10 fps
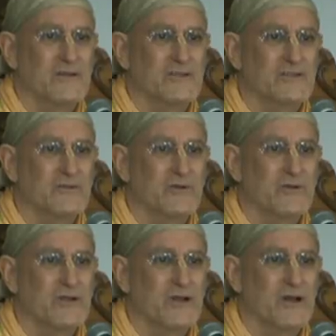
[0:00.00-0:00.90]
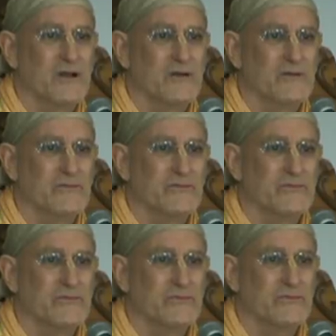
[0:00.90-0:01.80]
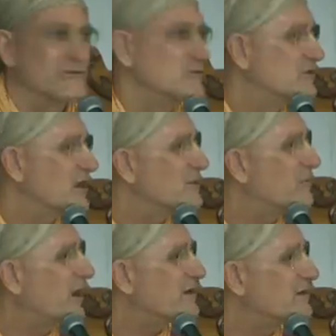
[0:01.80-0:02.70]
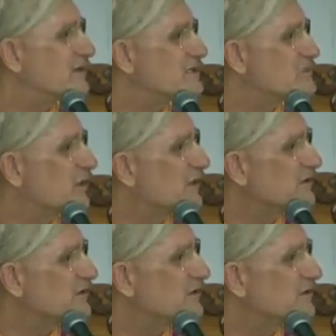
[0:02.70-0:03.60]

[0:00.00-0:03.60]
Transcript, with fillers: the story of Uttanapada and his brother,